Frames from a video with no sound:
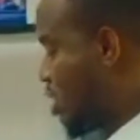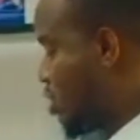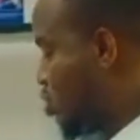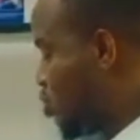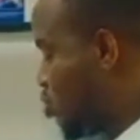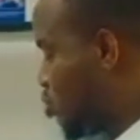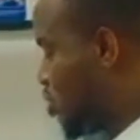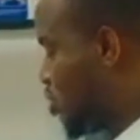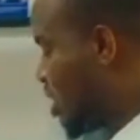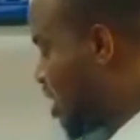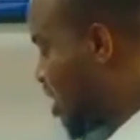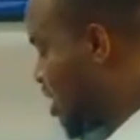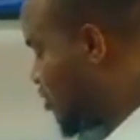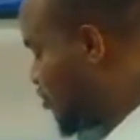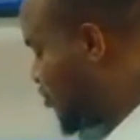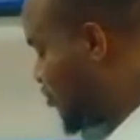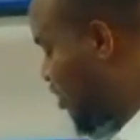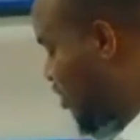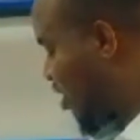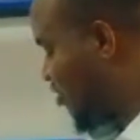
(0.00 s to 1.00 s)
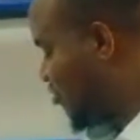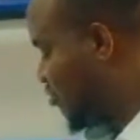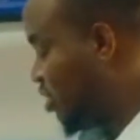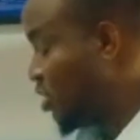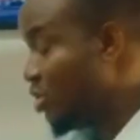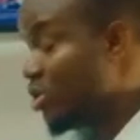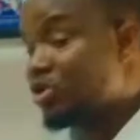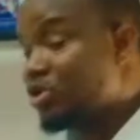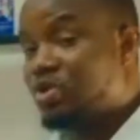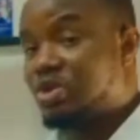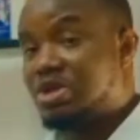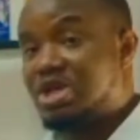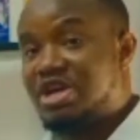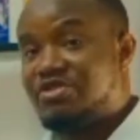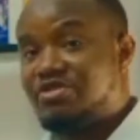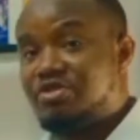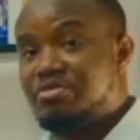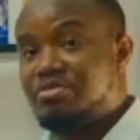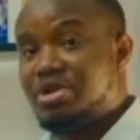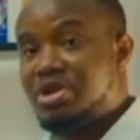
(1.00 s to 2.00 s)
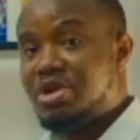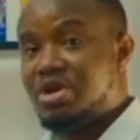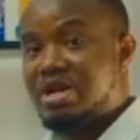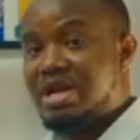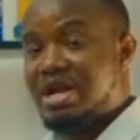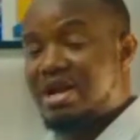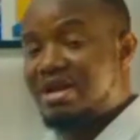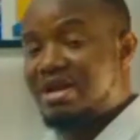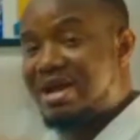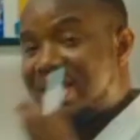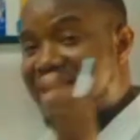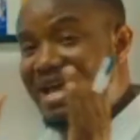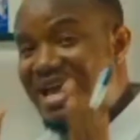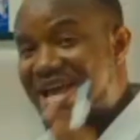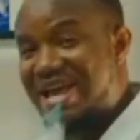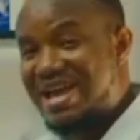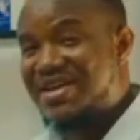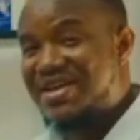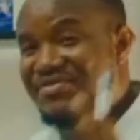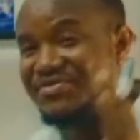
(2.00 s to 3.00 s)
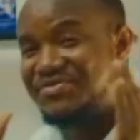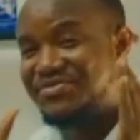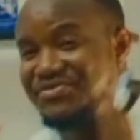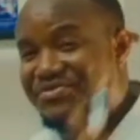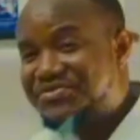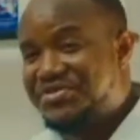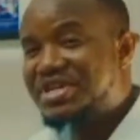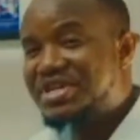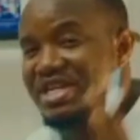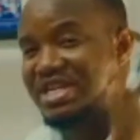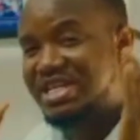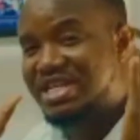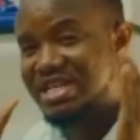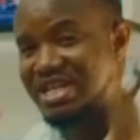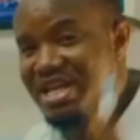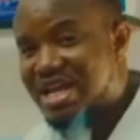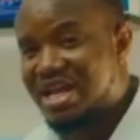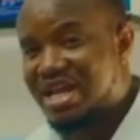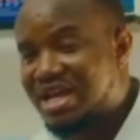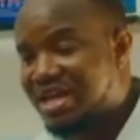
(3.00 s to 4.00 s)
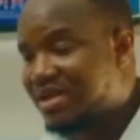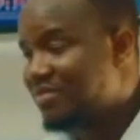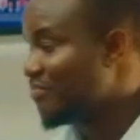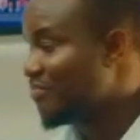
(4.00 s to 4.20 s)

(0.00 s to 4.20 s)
you earn 5 million to 11 million naira every year